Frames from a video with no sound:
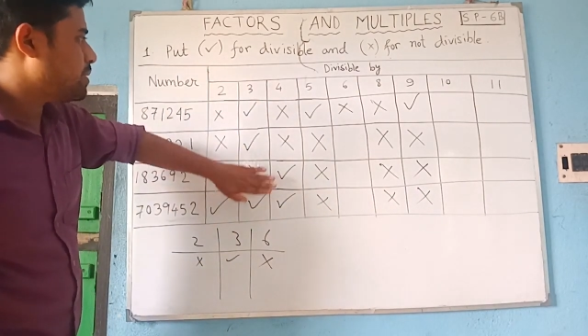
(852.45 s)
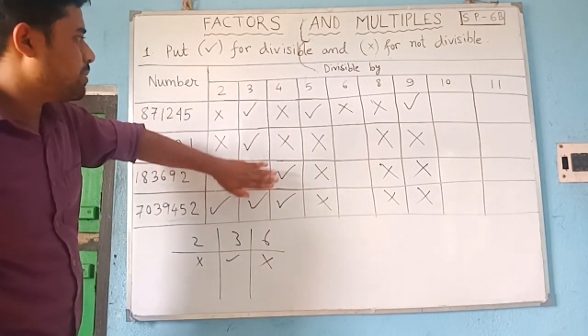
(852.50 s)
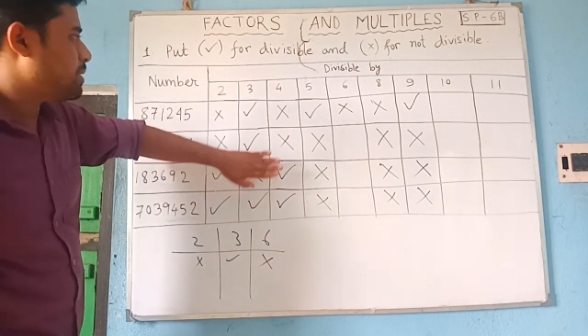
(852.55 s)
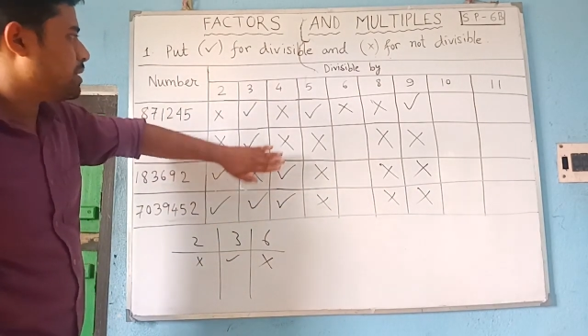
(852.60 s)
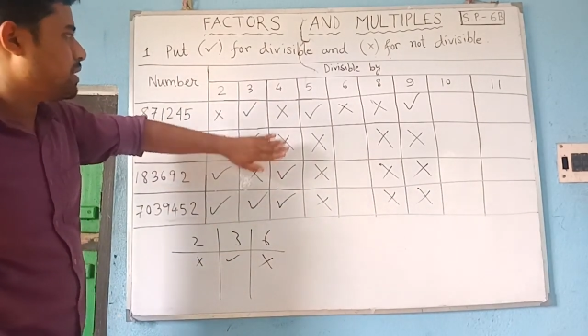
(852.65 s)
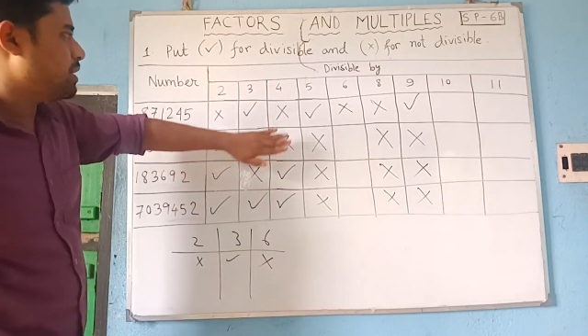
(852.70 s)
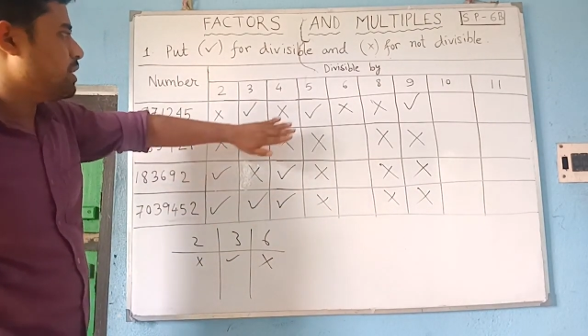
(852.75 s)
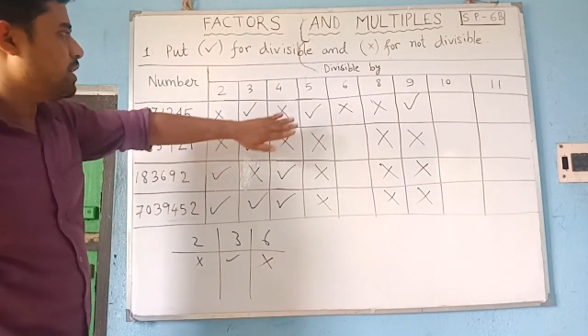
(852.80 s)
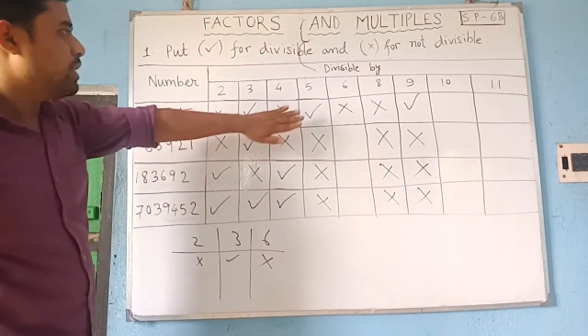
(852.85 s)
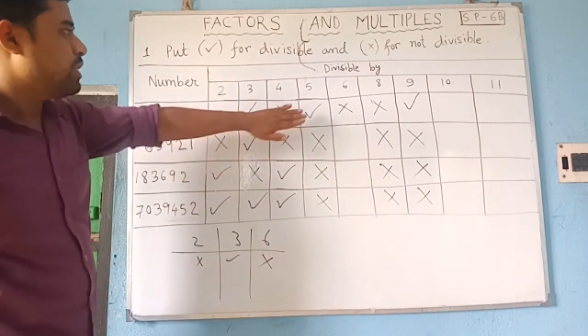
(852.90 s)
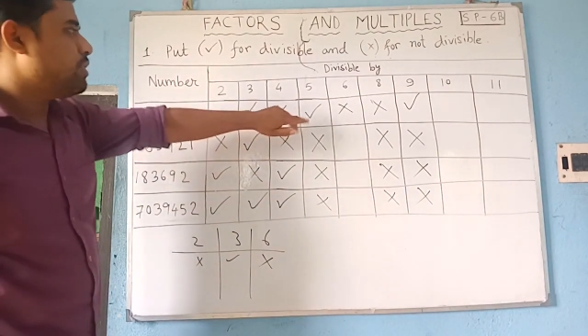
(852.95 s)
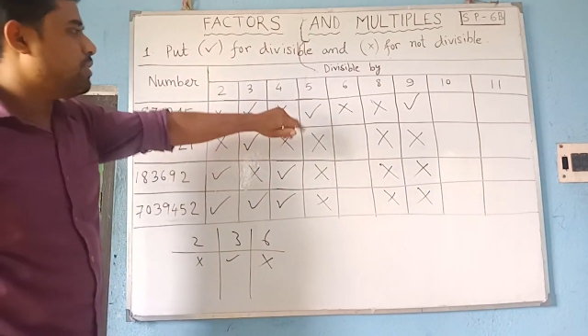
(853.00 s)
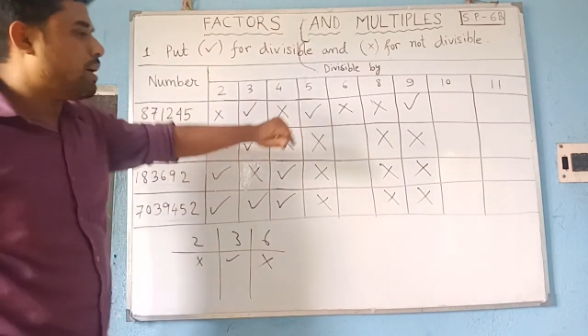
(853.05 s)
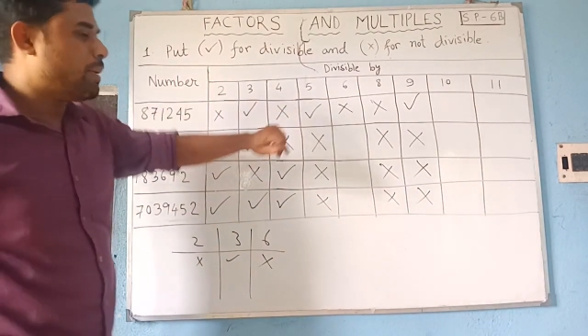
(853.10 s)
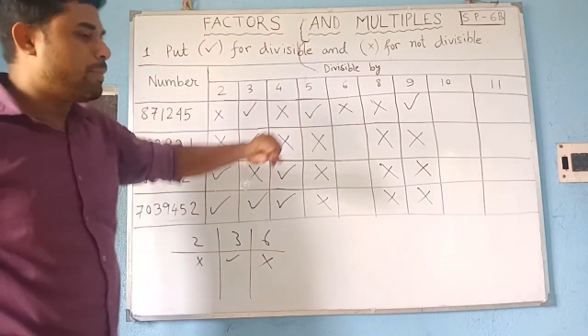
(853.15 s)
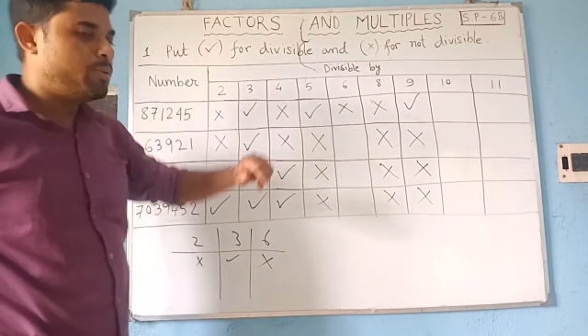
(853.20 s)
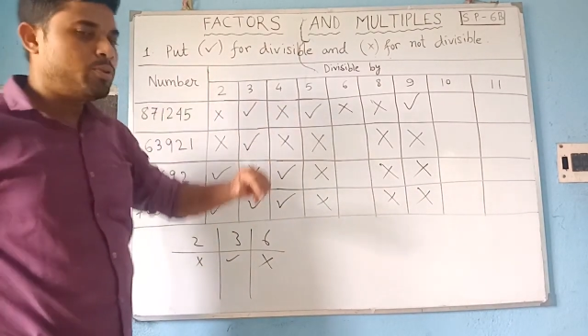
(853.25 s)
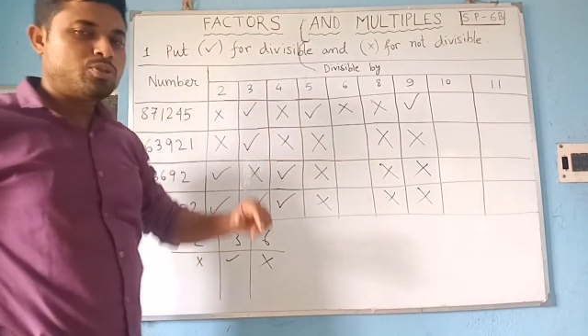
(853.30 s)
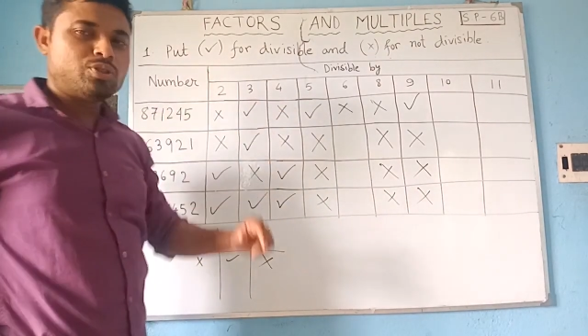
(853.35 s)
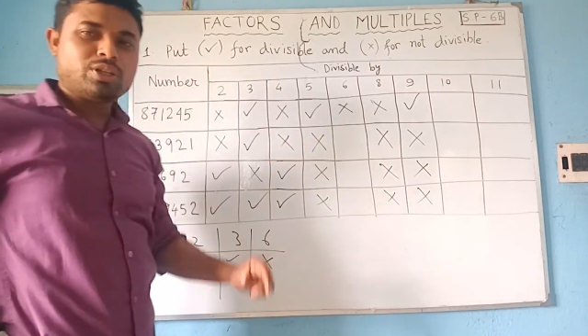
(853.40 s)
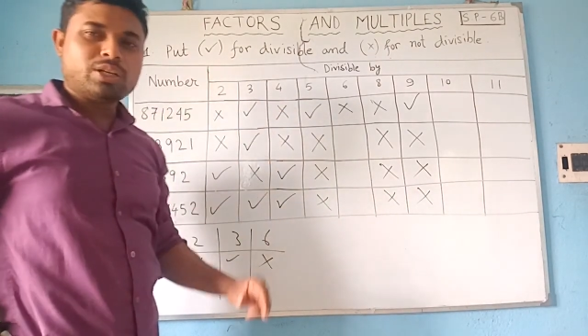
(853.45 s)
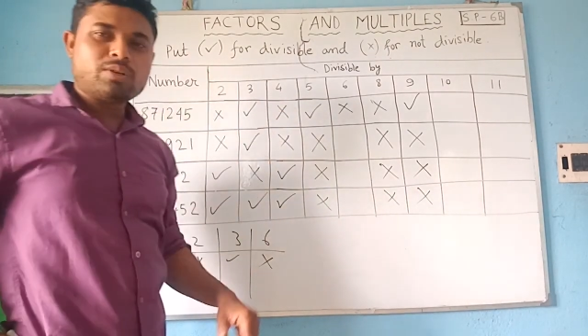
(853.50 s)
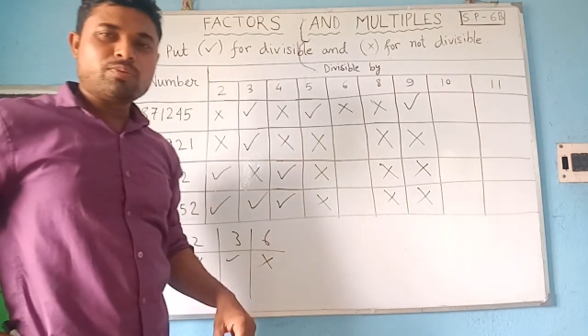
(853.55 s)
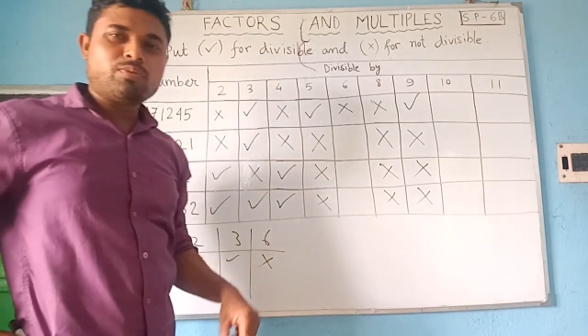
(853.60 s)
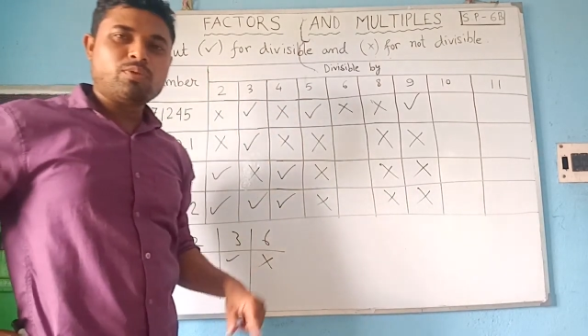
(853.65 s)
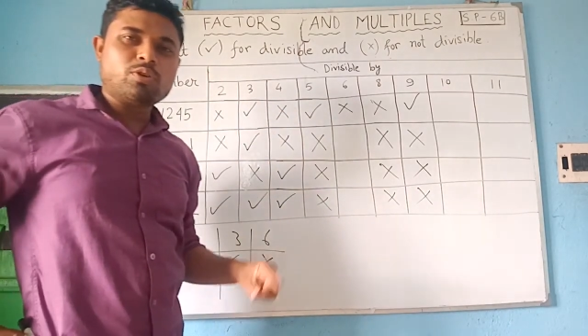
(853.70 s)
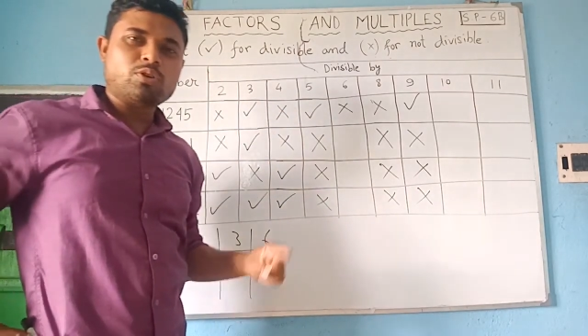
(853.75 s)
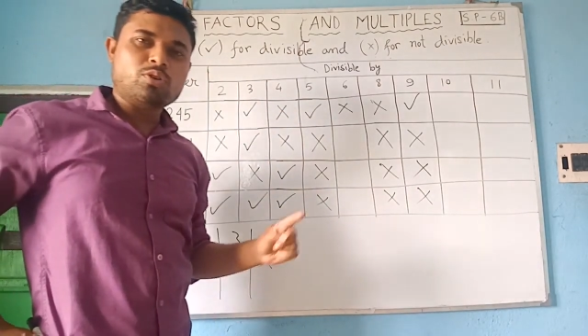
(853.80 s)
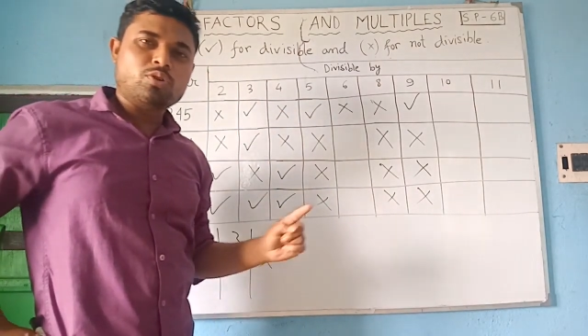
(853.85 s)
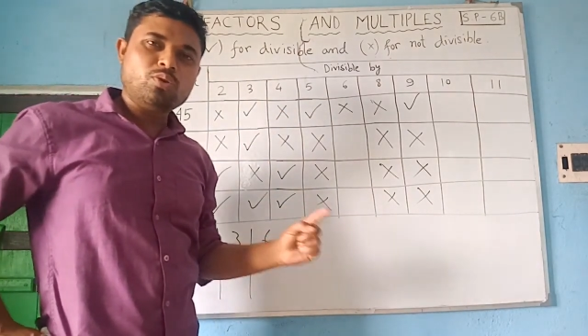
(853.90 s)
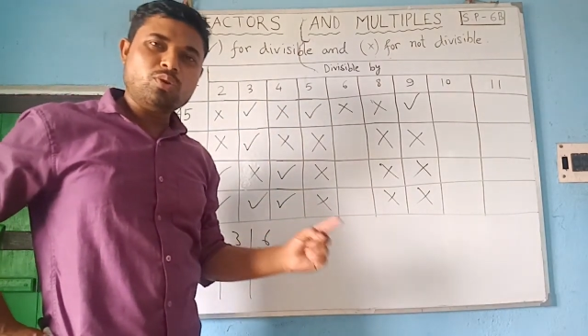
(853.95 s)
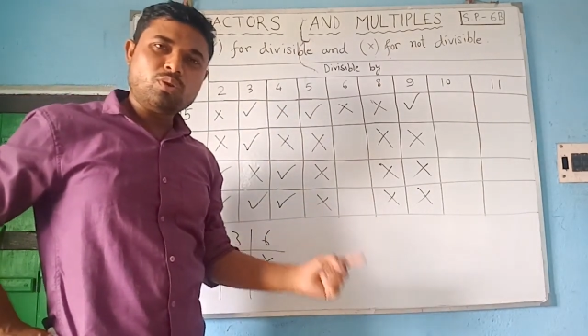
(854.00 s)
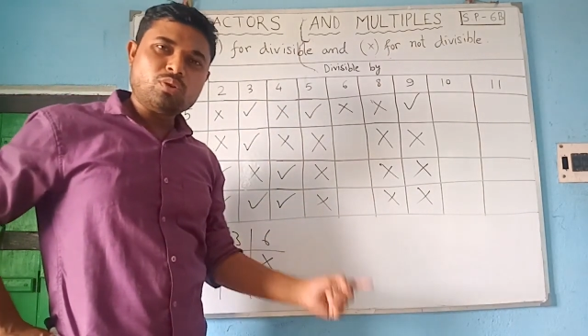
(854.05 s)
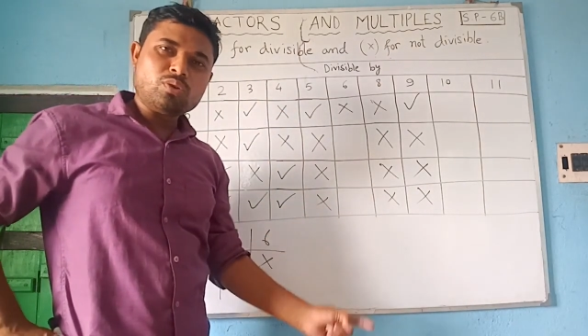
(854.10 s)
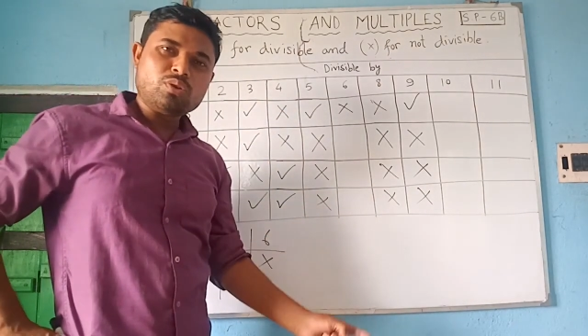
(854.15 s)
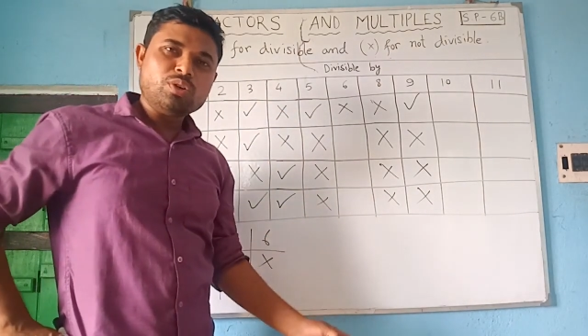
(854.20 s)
given, you have to check for 2,